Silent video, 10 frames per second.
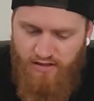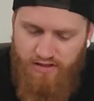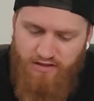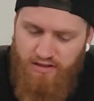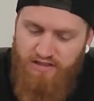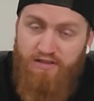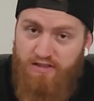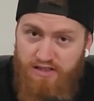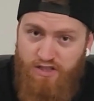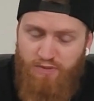this
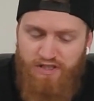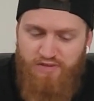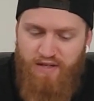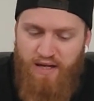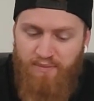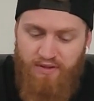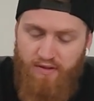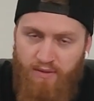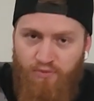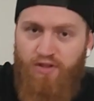spins me out, but
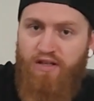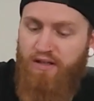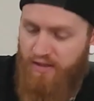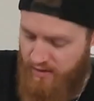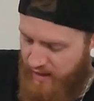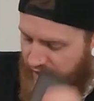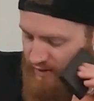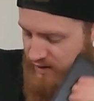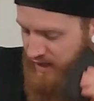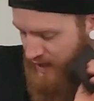I'm really
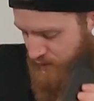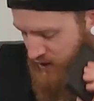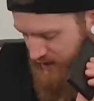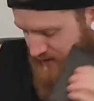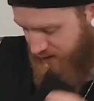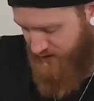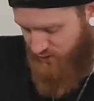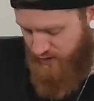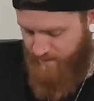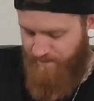glad that I upgraded to
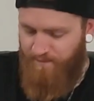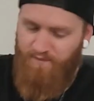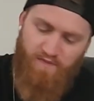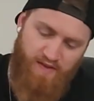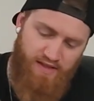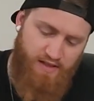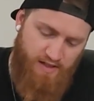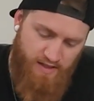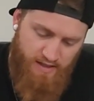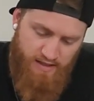this
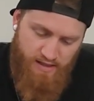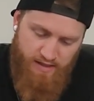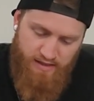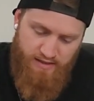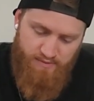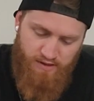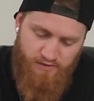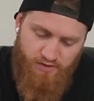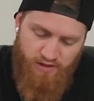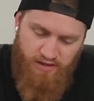one.
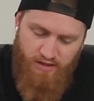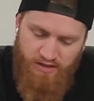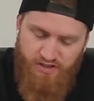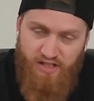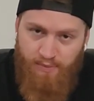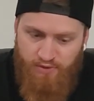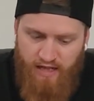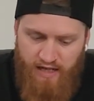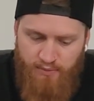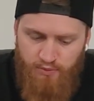I've got in here just a couple of
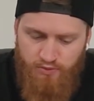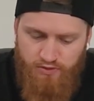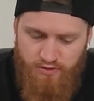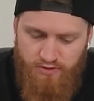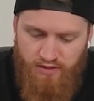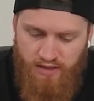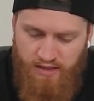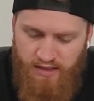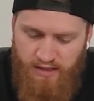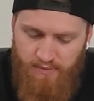cables.
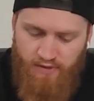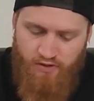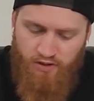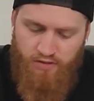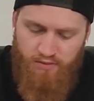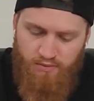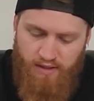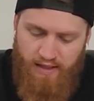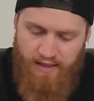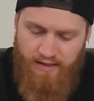I've got
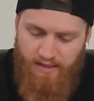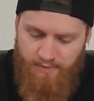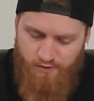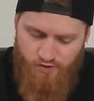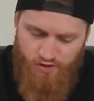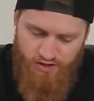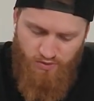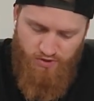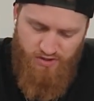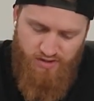my headlamp of
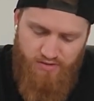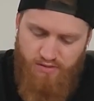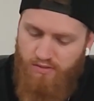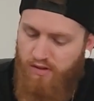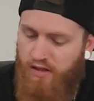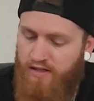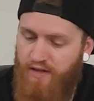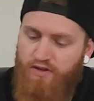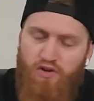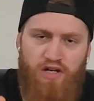choice, which is
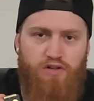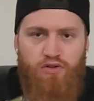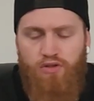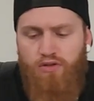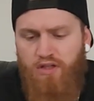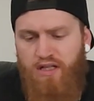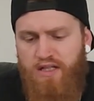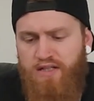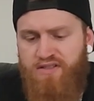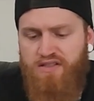another Nightcore.
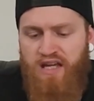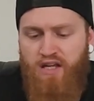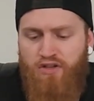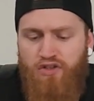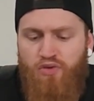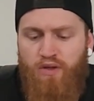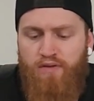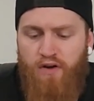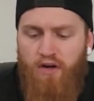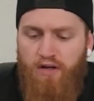This is the
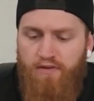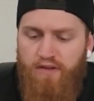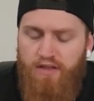NU25.